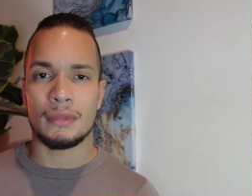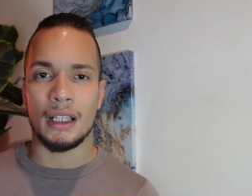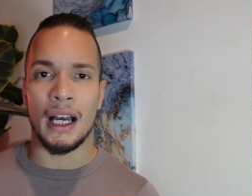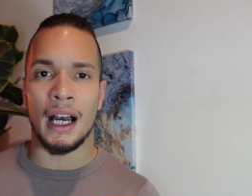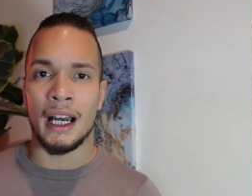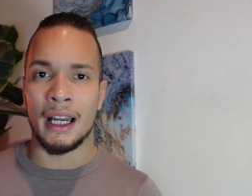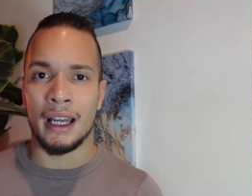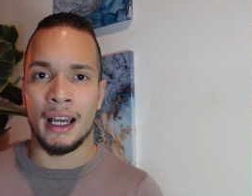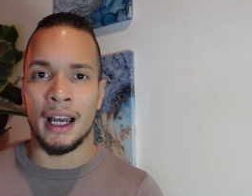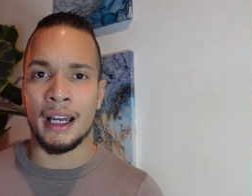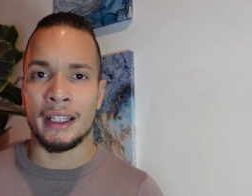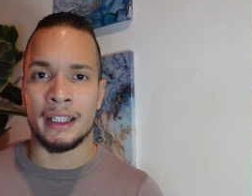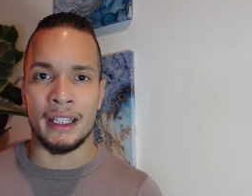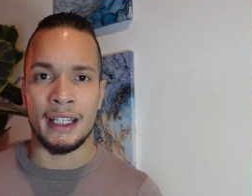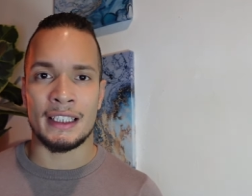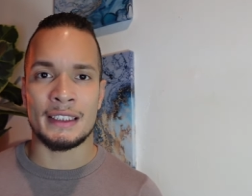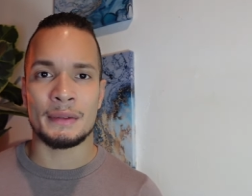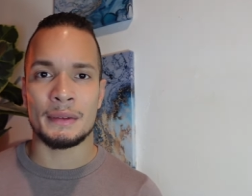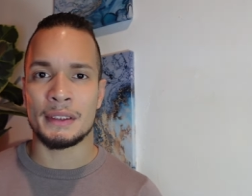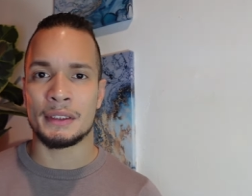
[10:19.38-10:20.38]
I, I
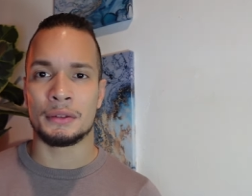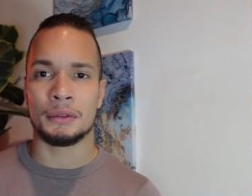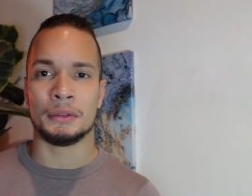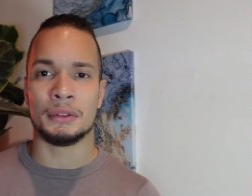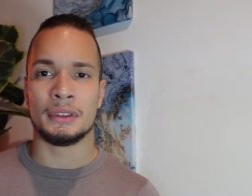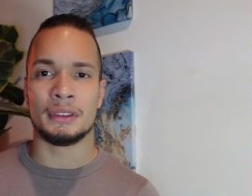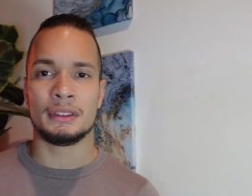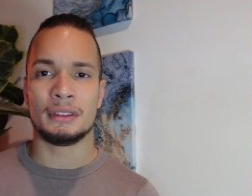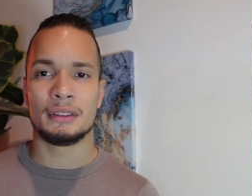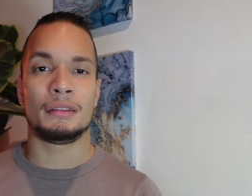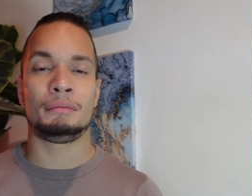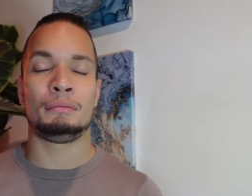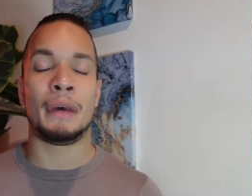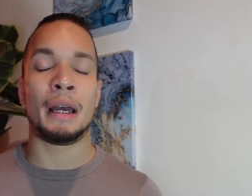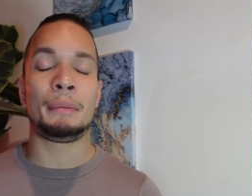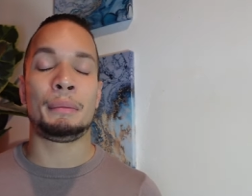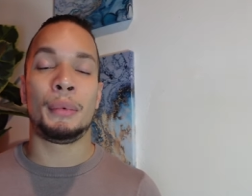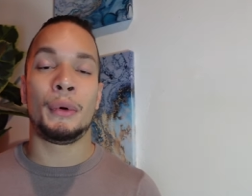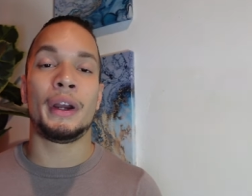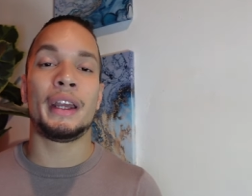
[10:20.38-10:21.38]
guess was cool
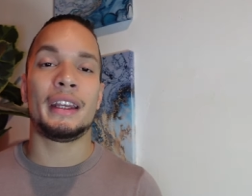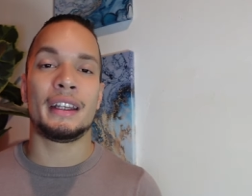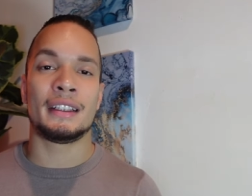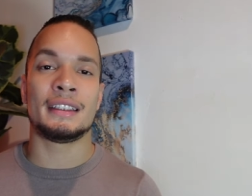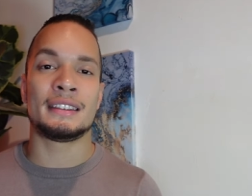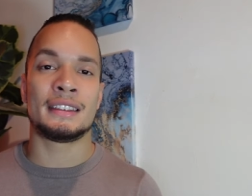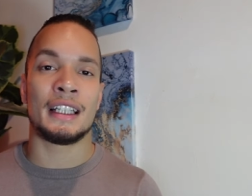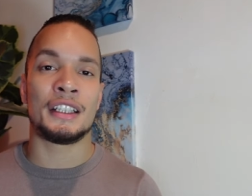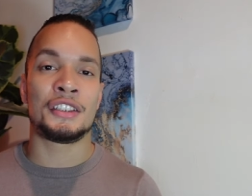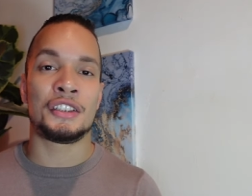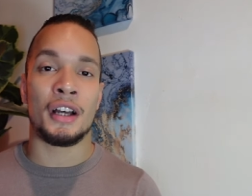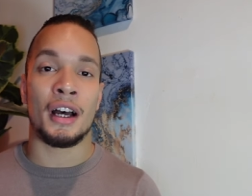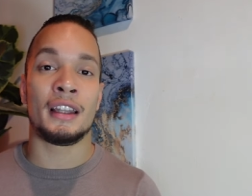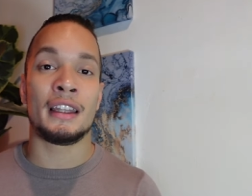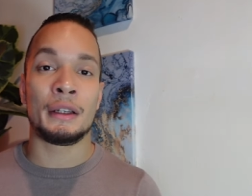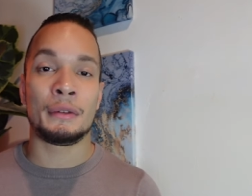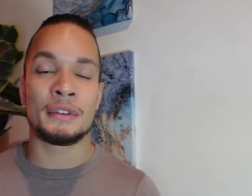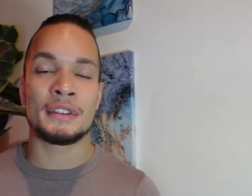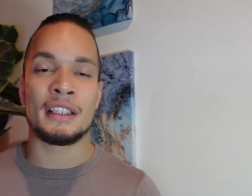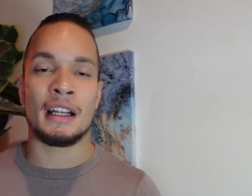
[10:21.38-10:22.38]
my point is that John
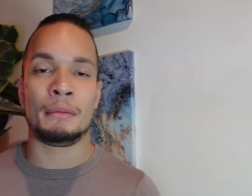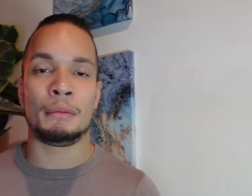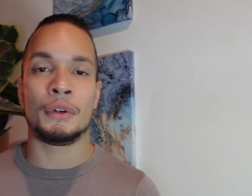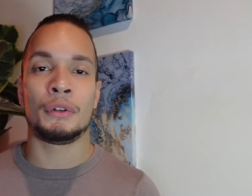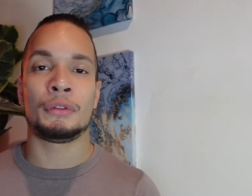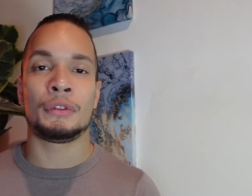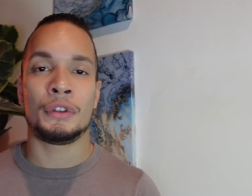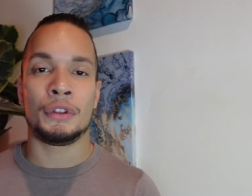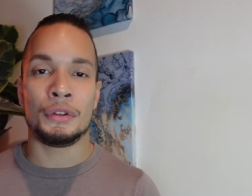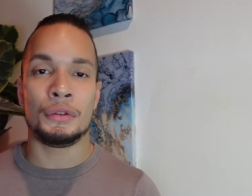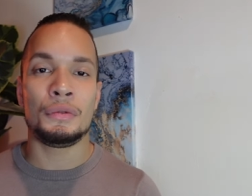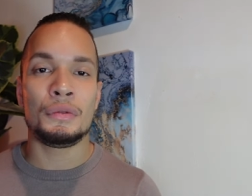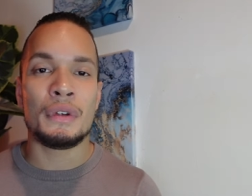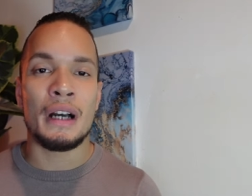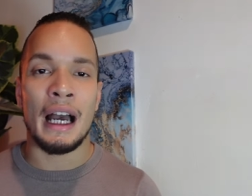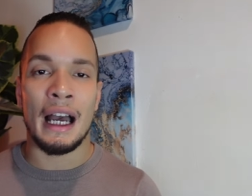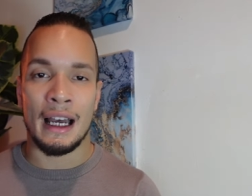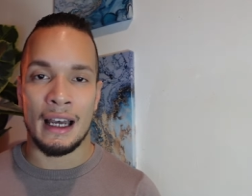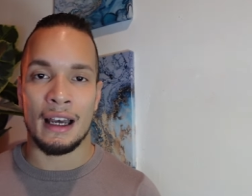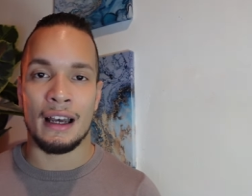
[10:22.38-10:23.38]
Leguizamo, you
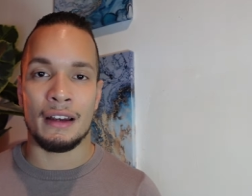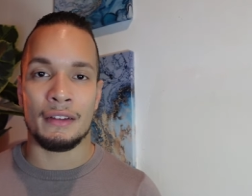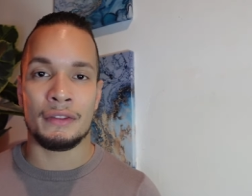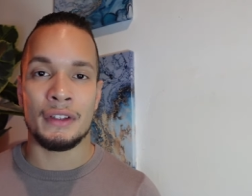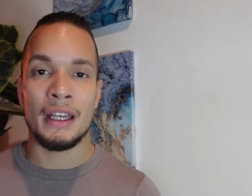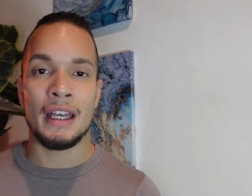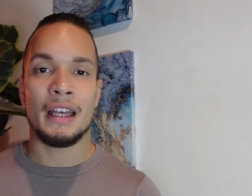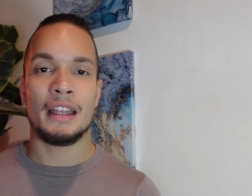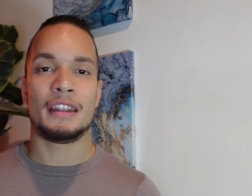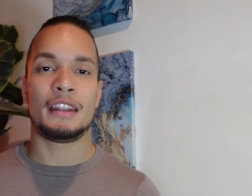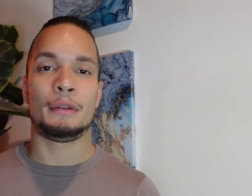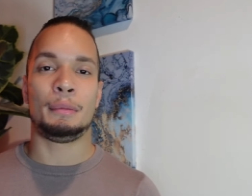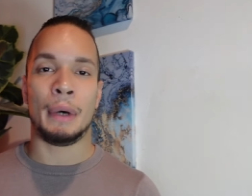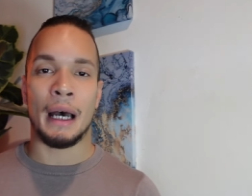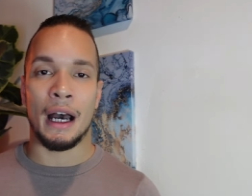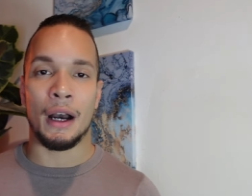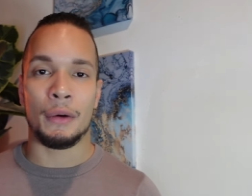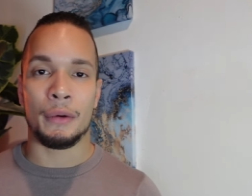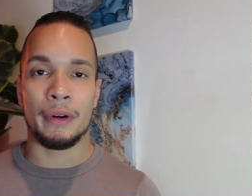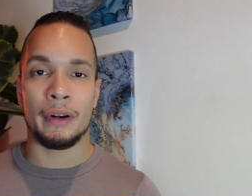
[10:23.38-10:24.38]
have the
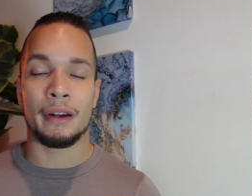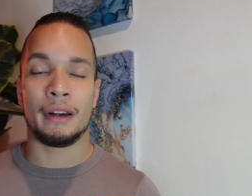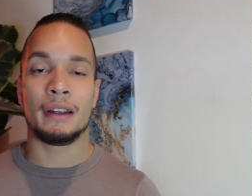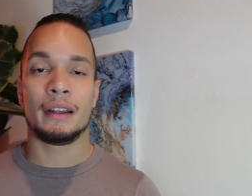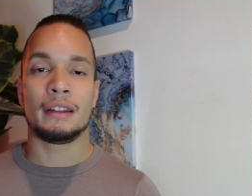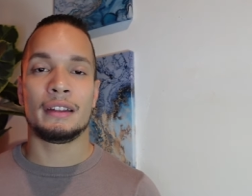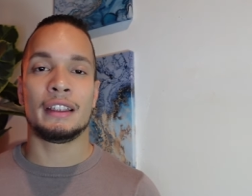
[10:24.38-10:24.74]
power,